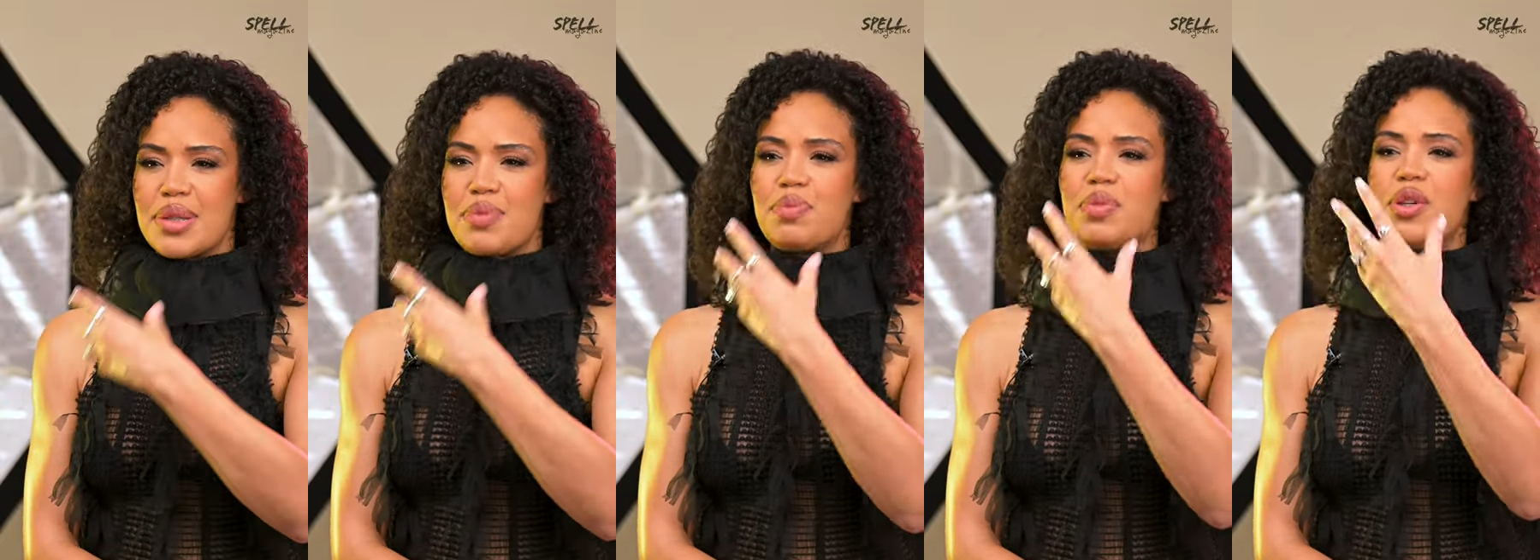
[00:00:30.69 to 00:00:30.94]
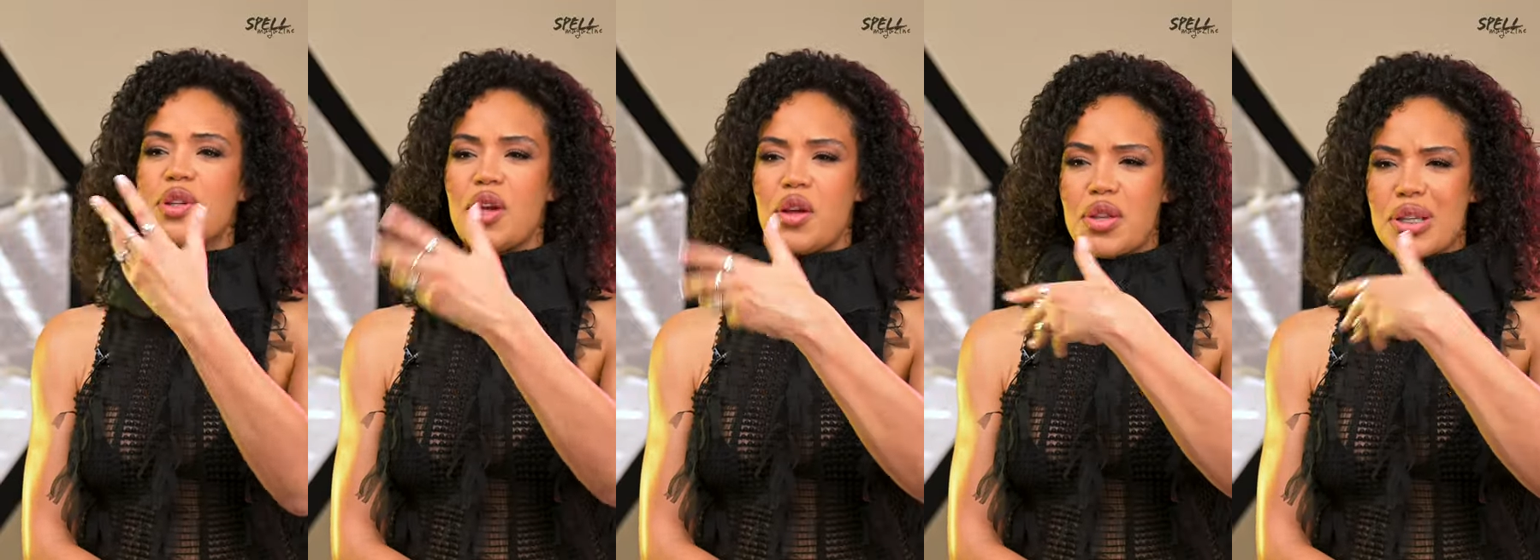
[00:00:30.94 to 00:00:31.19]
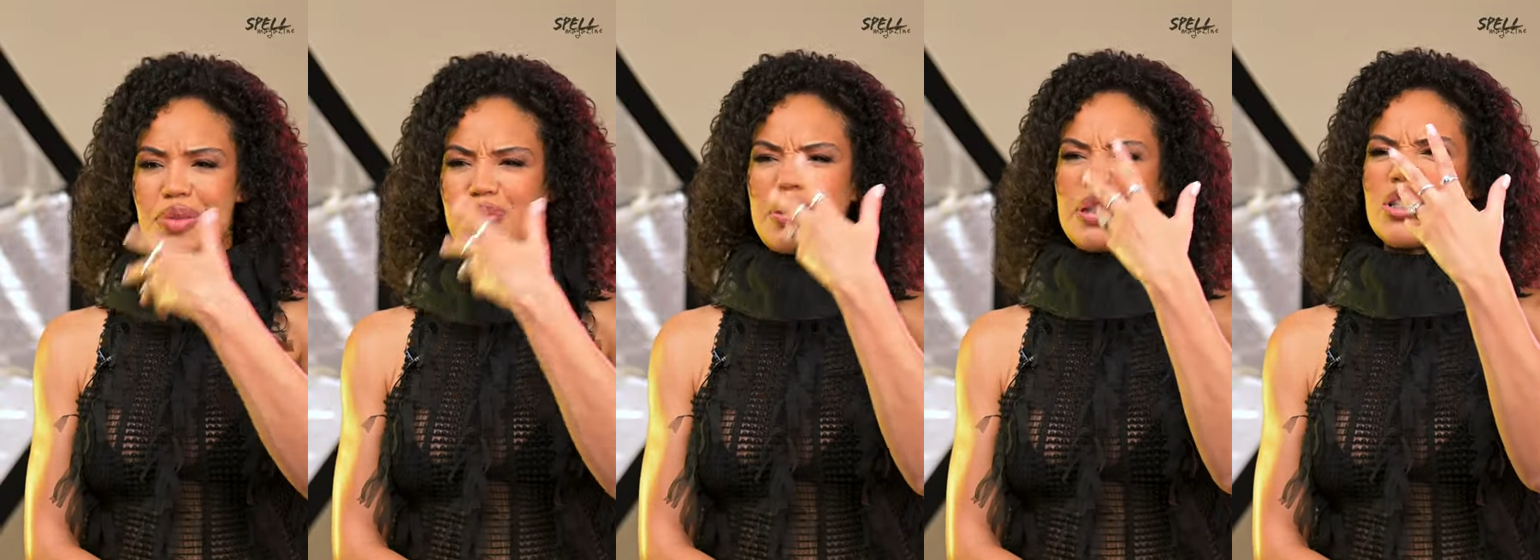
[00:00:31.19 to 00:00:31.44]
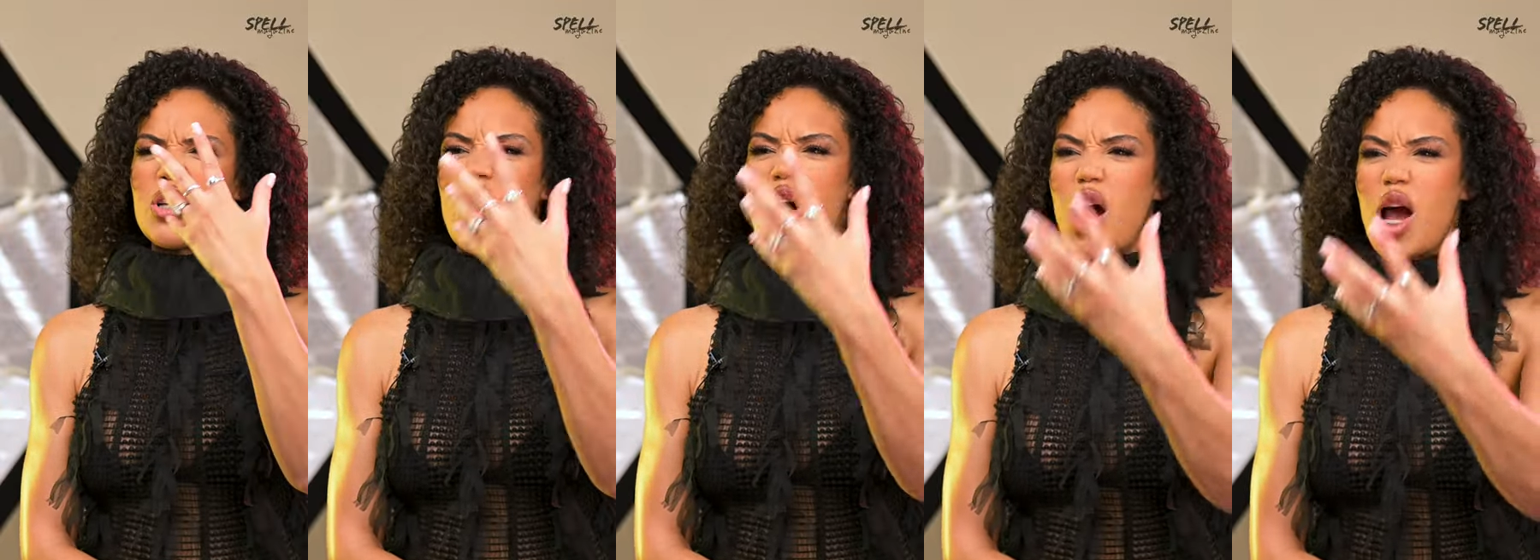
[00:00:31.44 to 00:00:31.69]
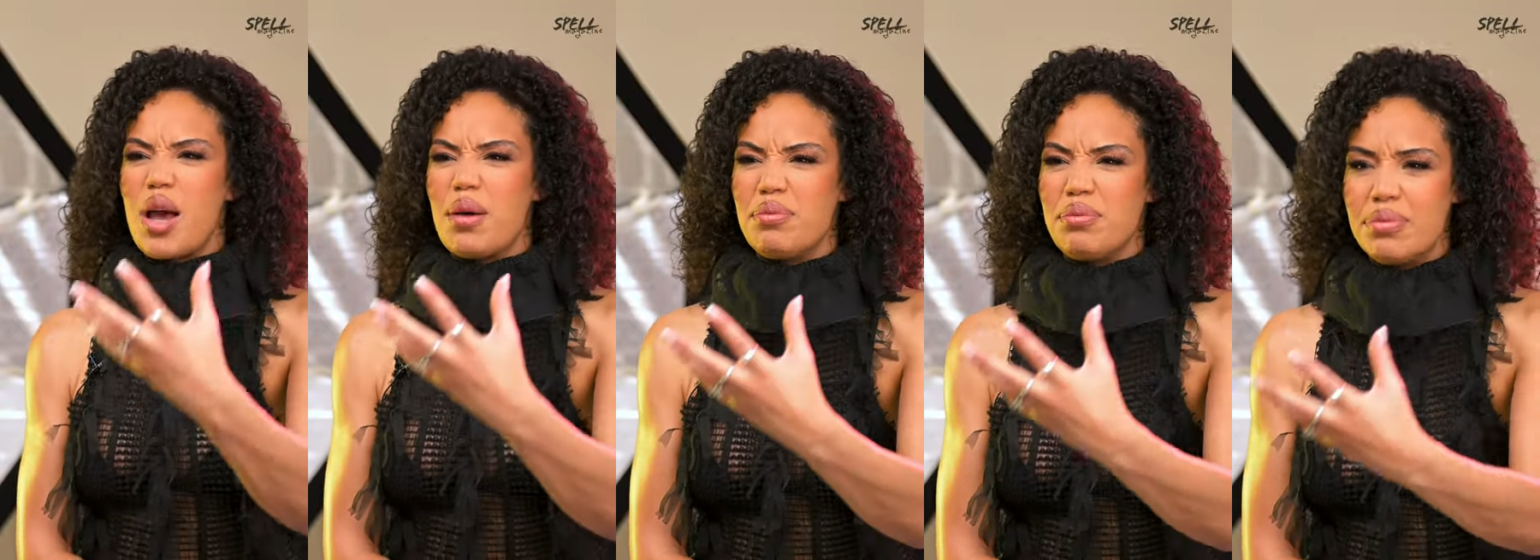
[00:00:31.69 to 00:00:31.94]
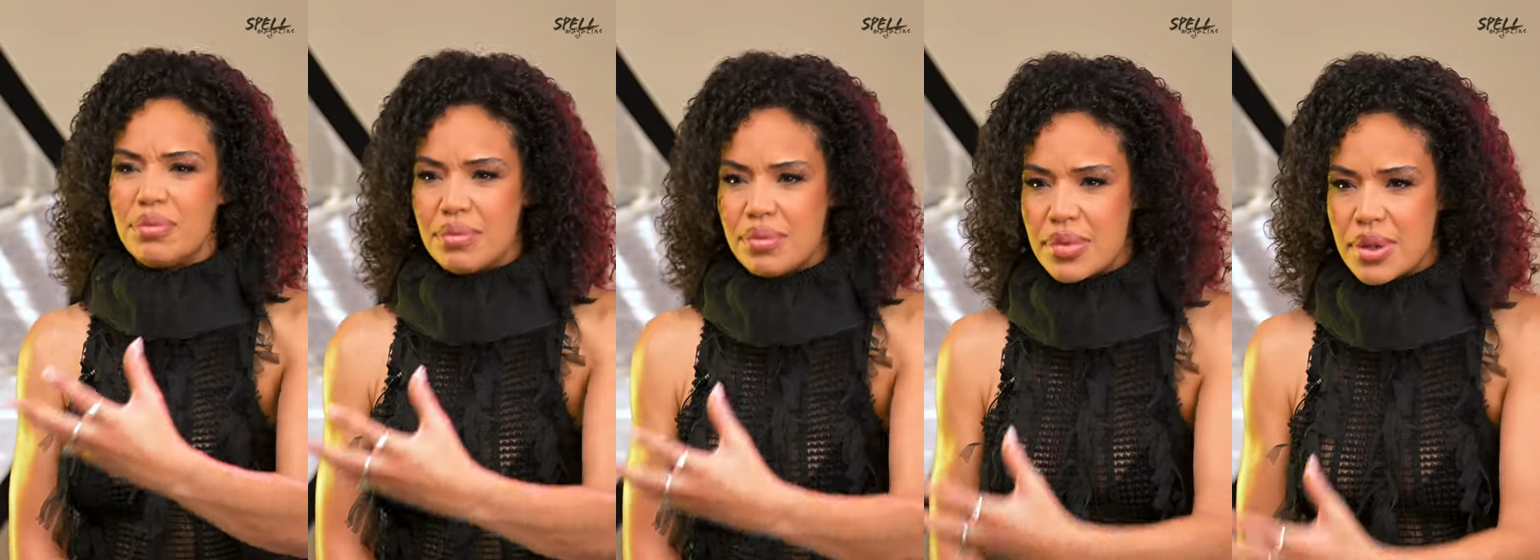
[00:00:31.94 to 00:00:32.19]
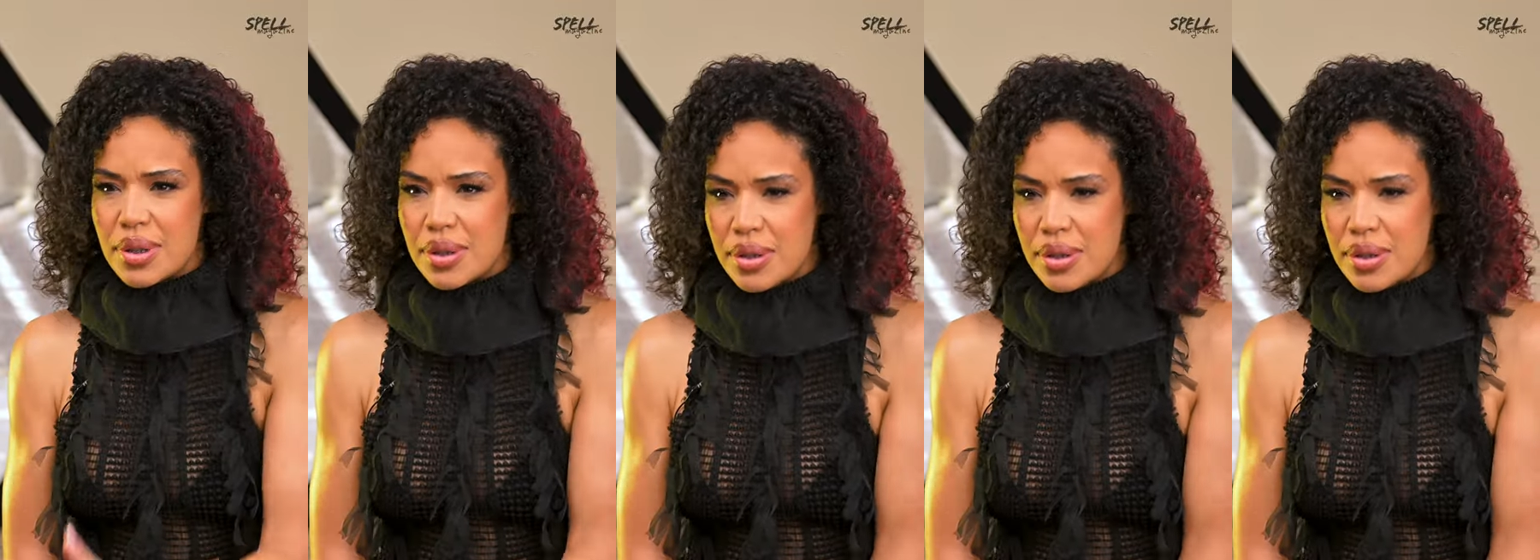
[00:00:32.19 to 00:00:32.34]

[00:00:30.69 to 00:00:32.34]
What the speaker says: it's, you know, there's been time,